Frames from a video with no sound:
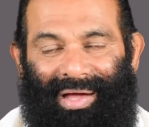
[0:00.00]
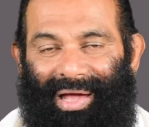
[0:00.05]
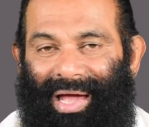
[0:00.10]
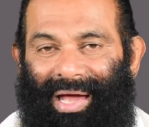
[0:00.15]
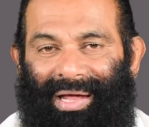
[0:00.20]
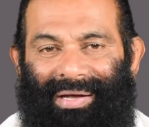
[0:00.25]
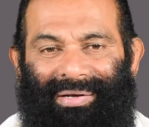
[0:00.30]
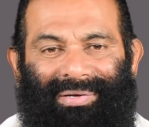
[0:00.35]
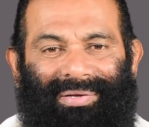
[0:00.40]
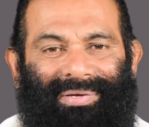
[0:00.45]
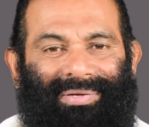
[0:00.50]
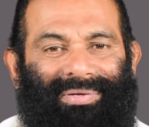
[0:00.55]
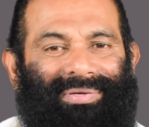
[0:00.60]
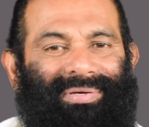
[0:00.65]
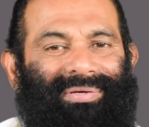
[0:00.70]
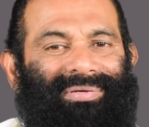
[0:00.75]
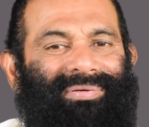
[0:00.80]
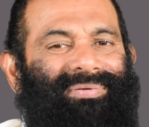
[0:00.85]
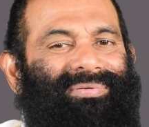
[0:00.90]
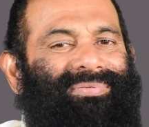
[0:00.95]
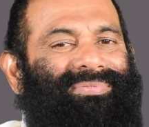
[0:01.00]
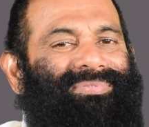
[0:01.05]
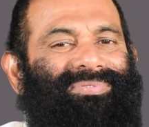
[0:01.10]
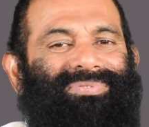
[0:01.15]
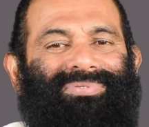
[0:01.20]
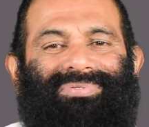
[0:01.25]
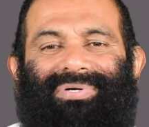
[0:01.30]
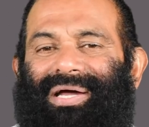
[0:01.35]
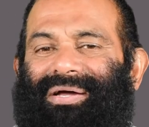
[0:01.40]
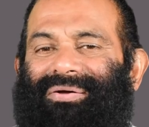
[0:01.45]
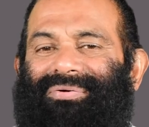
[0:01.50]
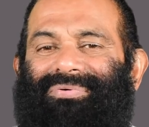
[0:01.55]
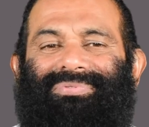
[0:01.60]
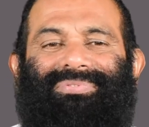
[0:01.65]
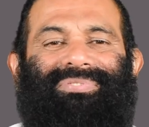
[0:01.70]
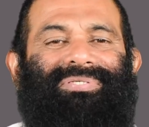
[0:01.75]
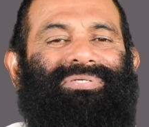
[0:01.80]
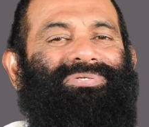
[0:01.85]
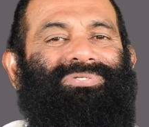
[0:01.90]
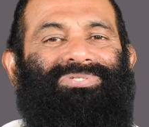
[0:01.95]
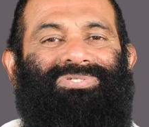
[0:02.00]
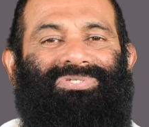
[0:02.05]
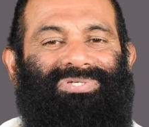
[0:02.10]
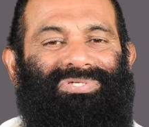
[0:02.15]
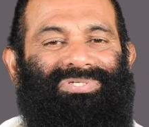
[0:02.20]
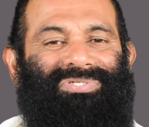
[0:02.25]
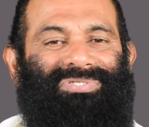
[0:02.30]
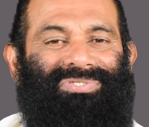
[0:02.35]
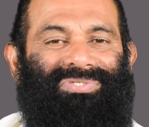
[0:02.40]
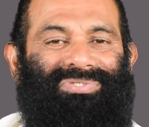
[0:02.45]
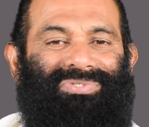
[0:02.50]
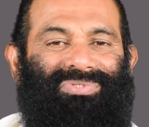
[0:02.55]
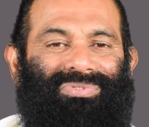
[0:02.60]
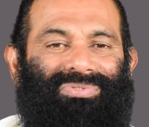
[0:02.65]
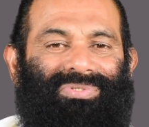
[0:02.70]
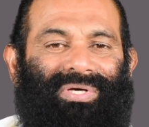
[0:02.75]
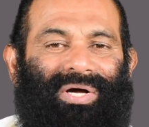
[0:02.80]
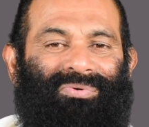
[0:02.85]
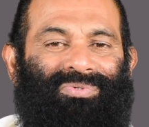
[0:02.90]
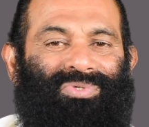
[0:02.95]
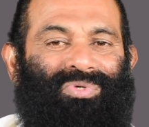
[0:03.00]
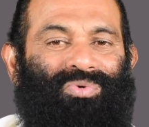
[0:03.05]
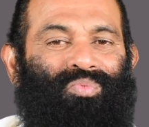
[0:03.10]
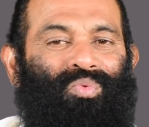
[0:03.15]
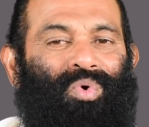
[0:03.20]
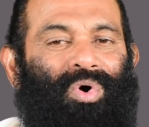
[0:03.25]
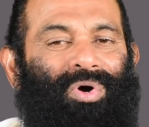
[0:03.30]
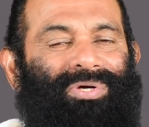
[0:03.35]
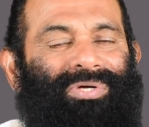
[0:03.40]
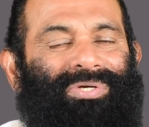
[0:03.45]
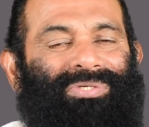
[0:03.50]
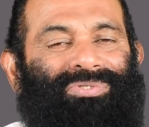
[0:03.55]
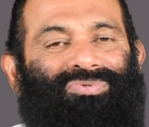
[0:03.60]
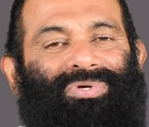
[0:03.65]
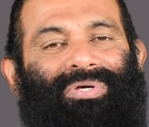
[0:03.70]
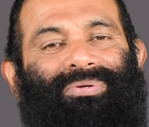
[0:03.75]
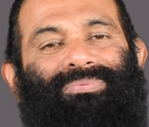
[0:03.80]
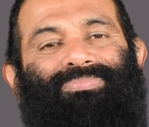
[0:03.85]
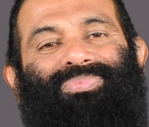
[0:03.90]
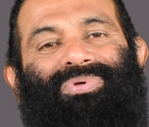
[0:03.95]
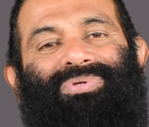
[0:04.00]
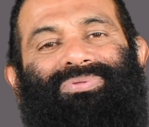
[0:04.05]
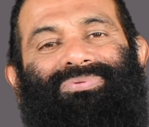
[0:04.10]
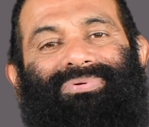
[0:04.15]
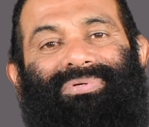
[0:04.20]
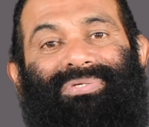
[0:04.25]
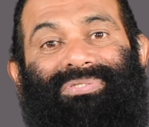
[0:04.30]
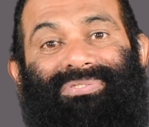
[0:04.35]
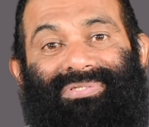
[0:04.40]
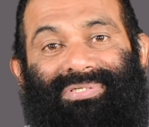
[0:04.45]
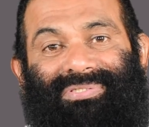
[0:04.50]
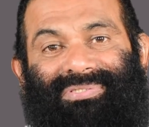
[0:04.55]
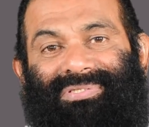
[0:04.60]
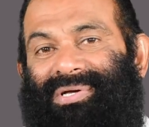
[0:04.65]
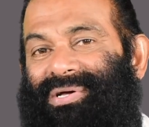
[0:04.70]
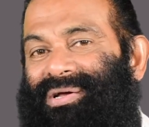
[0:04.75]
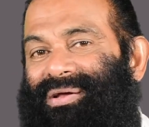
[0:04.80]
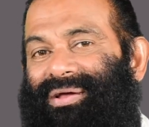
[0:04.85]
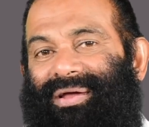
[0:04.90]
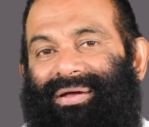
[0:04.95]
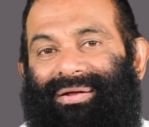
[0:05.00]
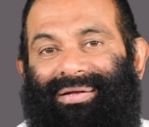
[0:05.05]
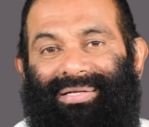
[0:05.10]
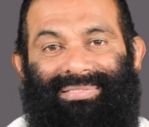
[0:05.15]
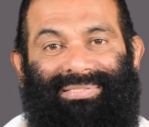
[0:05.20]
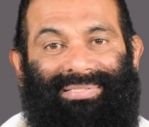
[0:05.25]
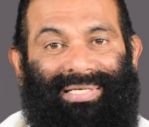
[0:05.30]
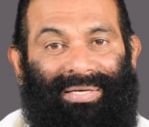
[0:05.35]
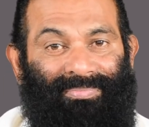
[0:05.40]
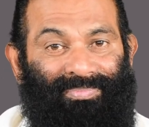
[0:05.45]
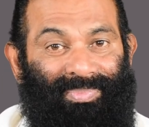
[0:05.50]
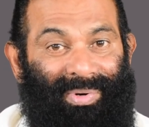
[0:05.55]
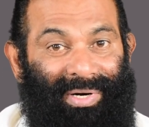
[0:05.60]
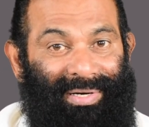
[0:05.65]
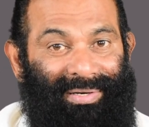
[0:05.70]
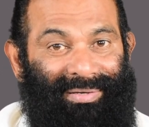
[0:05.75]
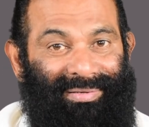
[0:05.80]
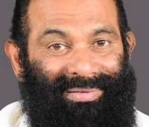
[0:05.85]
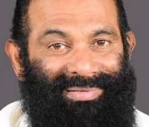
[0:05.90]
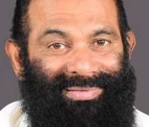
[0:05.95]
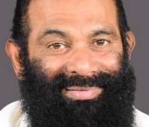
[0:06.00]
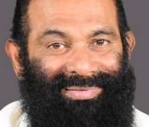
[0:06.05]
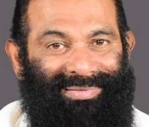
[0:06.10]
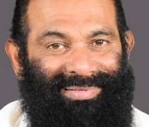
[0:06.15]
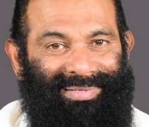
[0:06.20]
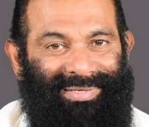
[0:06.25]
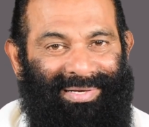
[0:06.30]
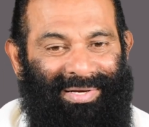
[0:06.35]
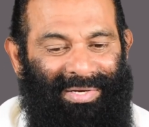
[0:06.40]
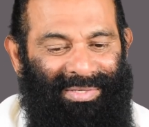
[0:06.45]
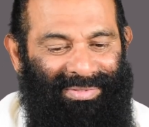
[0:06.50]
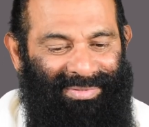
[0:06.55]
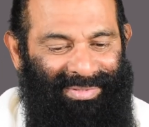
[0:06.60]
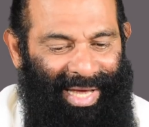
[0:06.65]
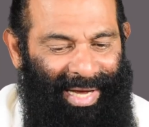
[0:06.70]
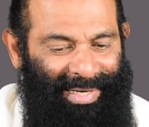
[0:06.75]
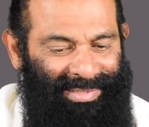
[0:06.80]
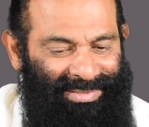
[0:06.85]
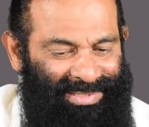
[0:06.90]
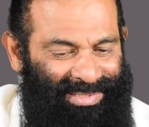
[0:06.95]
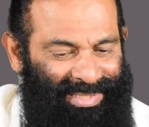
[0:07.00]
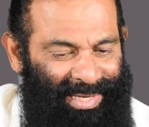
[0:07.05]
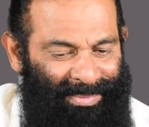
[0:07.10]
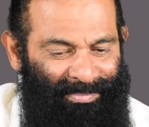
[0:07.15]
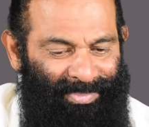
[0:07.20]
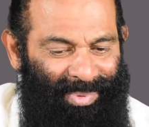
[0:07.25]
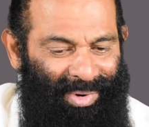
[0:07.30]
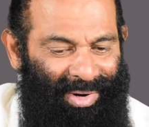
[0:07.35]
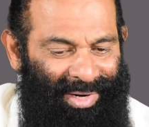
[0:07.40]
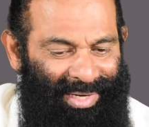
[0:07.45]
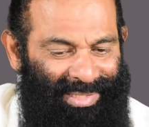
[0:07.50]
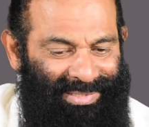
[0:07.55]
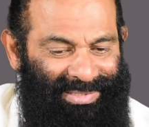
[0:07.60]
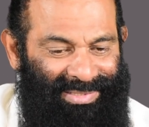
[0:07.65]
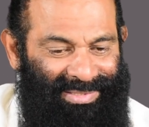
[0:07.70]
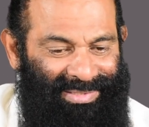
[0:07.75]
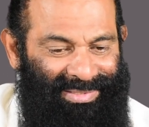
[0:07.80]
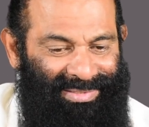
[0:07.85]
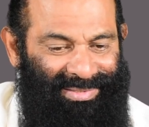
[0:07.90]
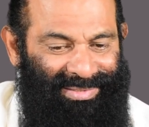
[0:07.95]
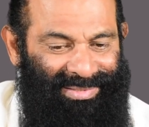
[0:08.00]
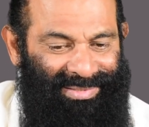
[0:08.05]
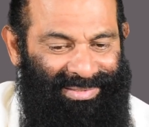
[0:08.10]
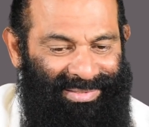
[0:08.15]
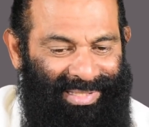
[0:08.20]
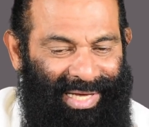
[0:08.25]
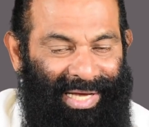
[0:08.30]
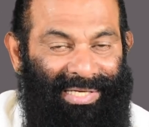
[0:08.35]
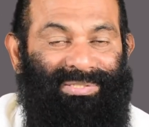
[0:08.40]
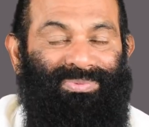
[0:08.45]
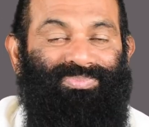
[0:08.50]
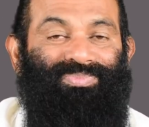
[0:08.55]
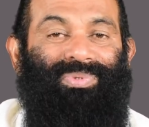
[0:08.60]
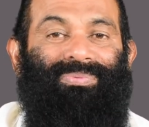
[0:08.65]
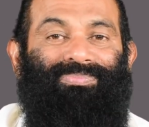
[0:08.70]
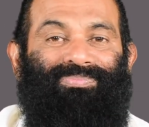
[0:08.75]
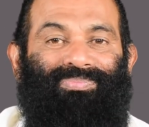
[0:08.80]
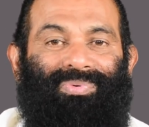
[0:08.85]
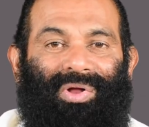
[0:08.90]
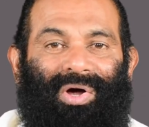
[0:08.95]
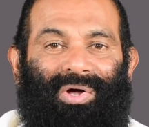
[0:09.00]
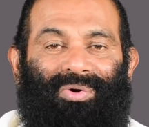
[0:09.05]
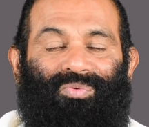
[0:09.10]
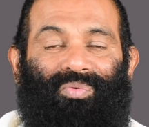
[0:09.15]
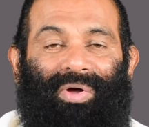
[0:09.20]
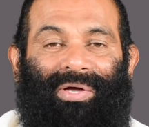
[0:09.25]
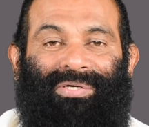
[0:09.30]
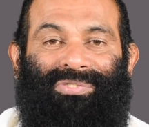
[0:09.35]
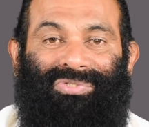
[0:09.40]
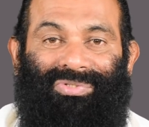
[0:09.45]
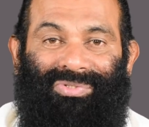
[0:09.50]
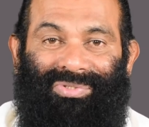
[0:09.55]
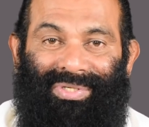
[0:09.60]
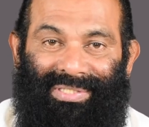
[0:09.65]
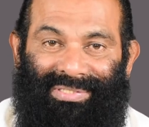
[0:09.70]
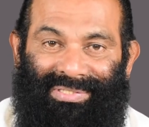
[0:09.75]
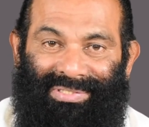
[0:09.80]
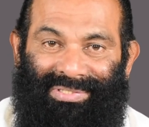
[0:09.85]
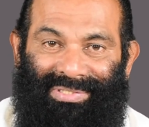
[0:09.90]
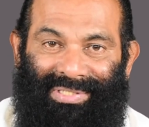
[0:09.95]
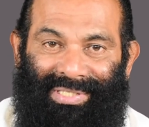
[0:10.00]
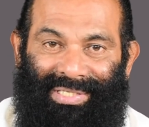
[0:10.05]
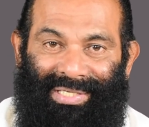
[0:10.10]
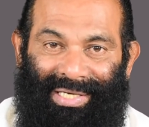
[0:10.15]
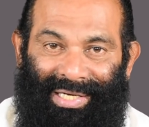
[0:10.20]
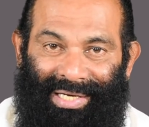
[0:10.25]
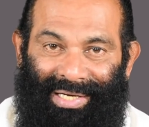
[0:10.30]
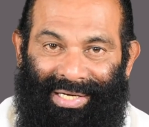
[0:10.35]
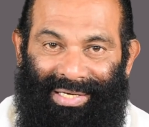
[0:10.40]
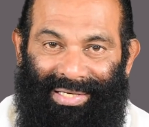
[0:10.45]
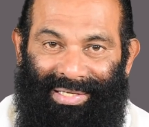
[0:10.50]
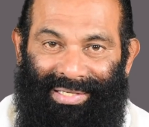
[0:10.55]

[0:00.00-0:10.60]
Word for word: And uh, you have the richest, how to walk into and be the richest. It is simple. That simpleness has been blocked. Why should I say